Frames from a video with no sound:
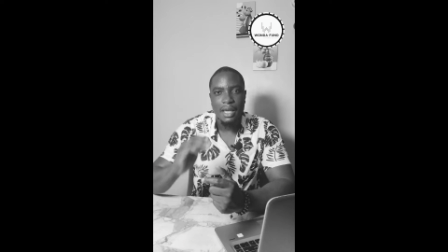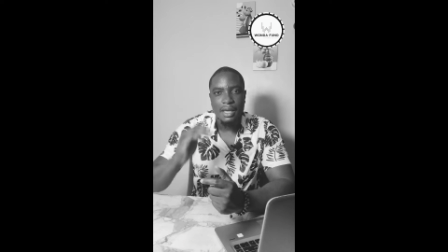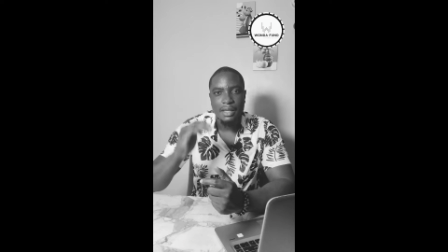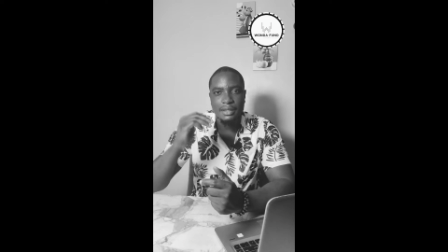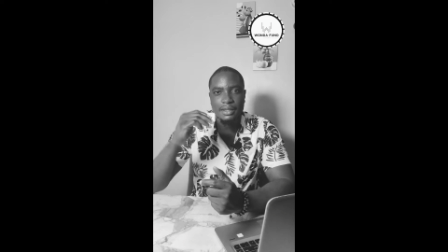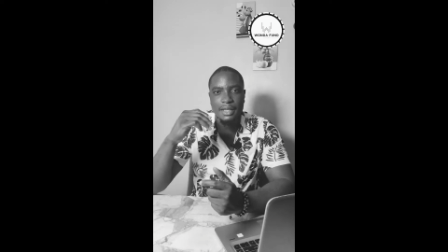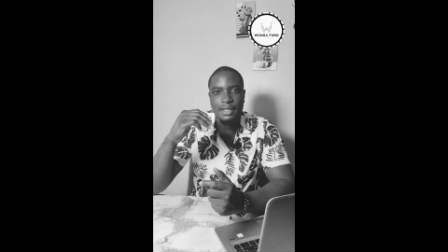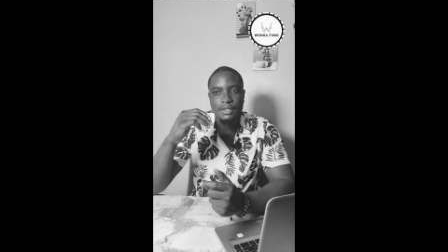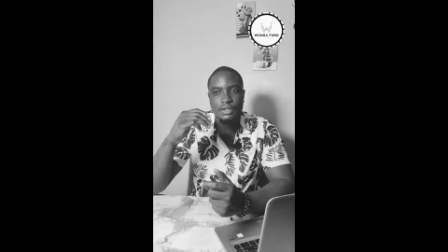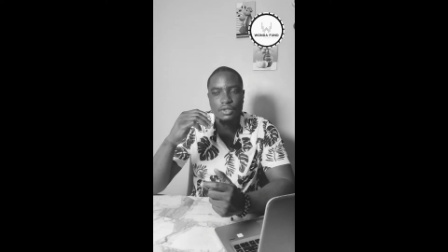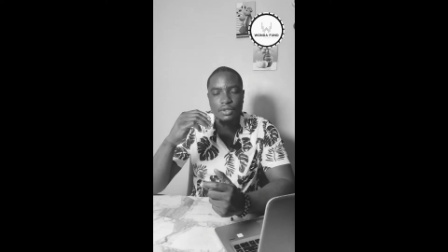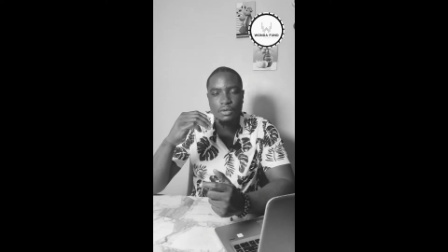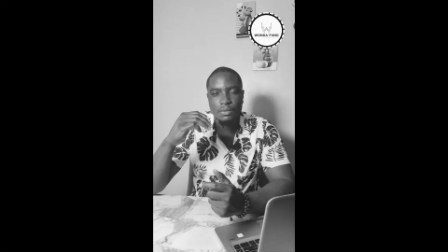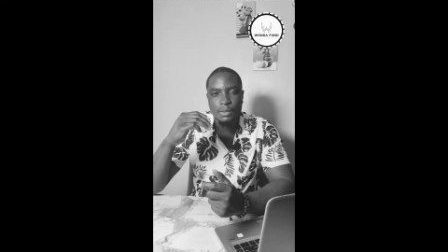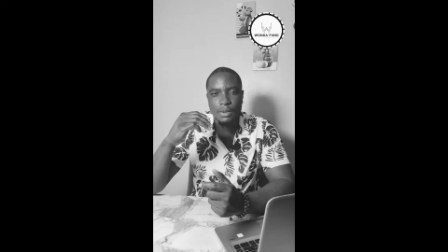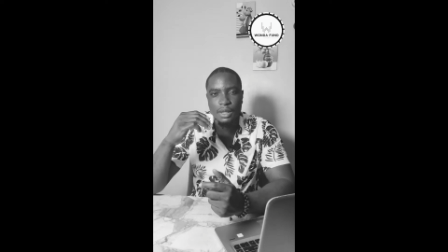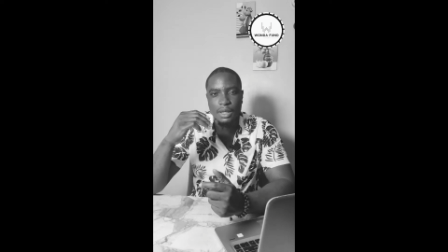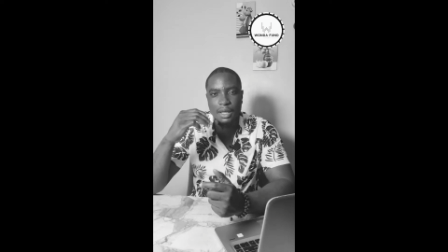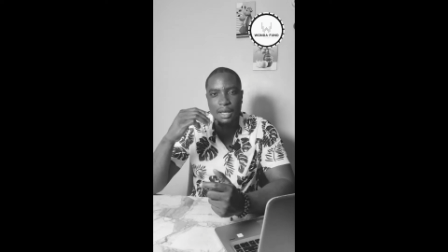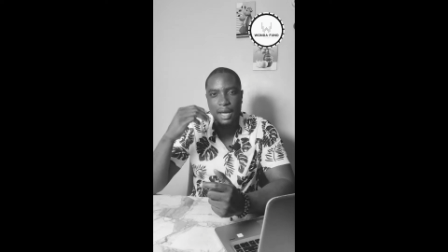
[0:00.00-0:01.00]
tend to
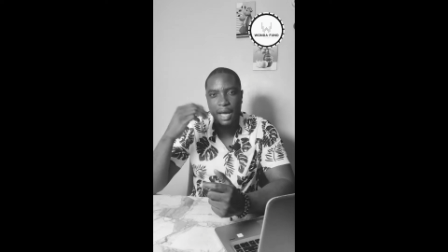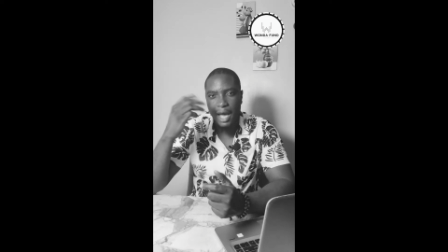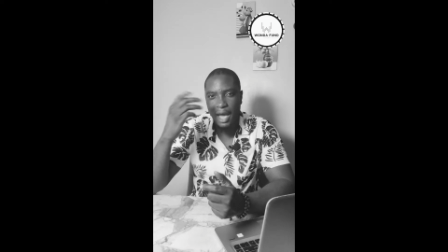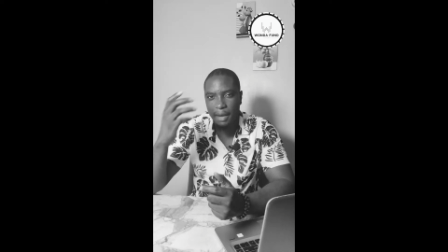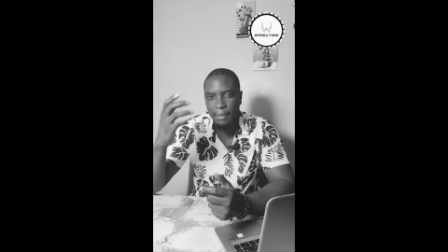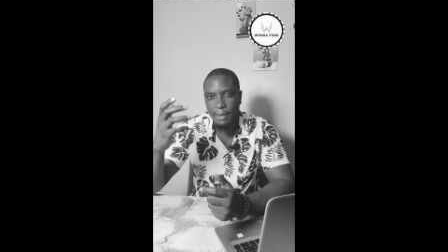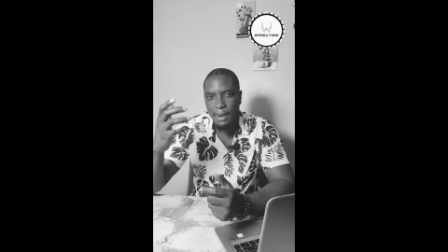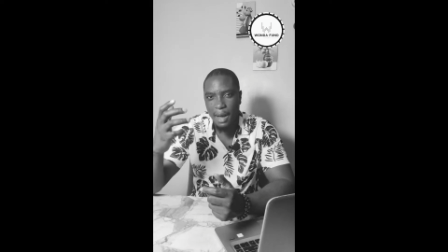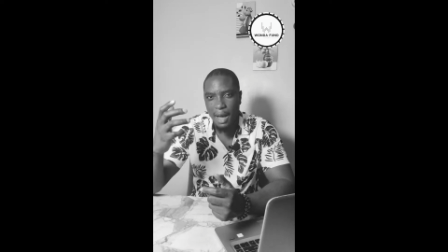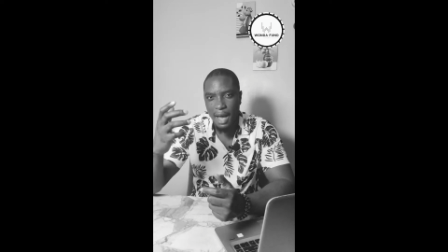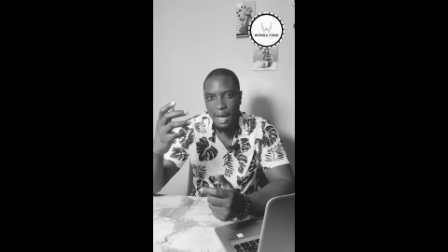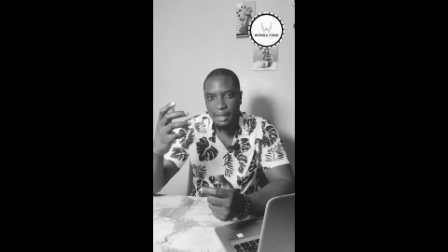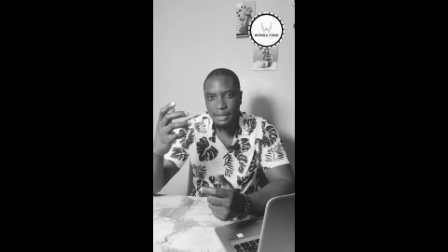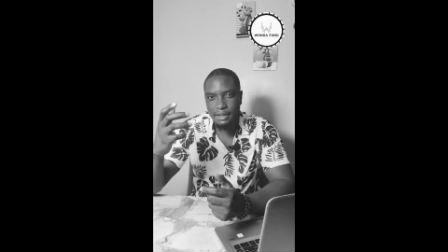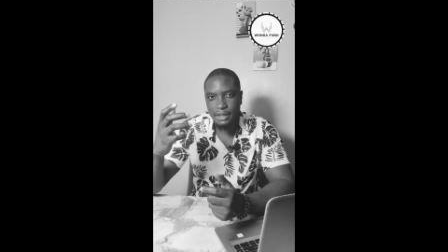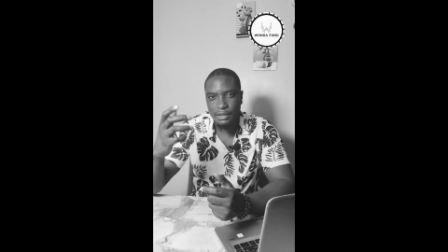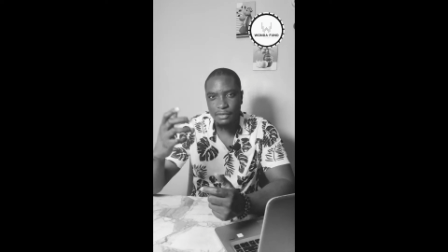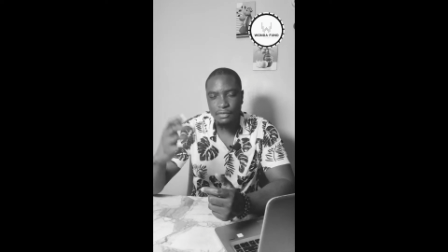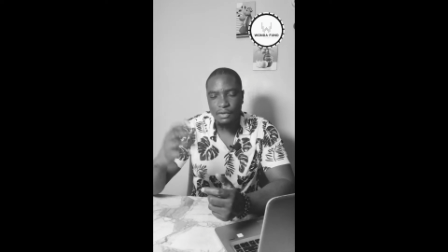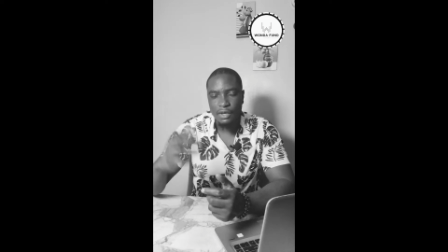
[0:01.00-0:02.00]
be
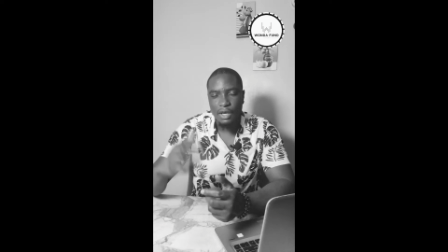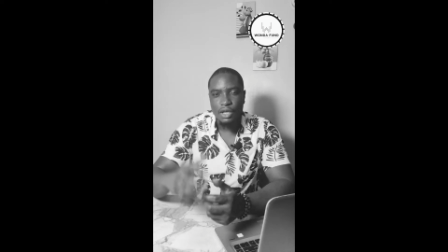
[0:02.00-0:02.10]
hyperactive